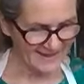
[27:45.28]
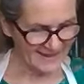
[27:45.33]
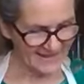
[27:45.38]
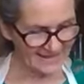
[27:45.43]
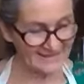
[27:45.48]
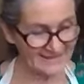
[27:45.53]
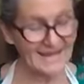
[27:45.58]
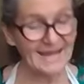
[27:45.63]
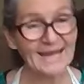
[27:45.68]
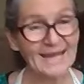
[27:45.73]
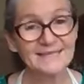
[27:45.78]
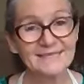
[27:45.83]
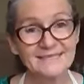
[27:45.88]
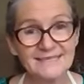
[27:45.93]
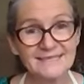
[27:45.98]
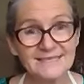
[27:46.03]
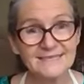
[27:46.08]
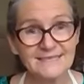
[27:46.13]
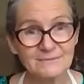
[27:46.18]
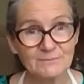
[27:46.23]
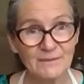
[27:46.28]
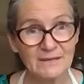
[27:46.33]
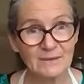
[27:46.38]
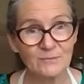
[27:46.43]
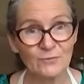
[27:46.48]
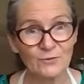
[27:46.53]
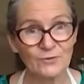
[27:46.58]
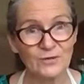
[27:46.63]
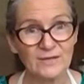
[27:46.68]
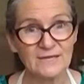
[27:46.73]
enhances
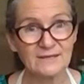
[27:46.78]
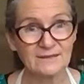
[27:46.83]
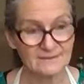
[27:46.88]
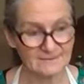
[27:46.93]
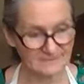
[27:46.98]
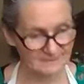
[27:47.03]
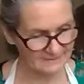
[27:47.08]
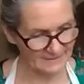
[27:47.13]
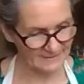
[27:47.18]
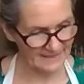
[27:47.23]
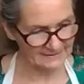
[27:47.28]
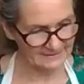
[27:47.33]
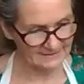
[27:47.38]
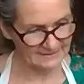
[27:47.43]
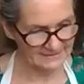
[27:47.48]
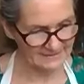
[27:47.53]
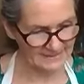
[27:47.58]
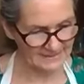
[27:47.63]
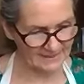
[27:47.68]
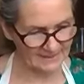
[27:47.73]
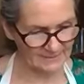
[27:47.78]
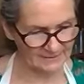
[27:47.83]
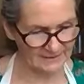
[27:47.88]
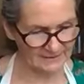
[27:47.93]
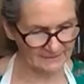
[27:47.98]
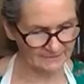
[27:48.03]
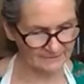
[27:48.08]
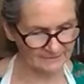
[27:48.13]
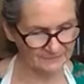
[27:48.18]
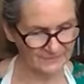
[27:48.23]
memory and
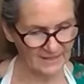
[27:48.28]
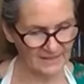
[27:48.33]
stamina,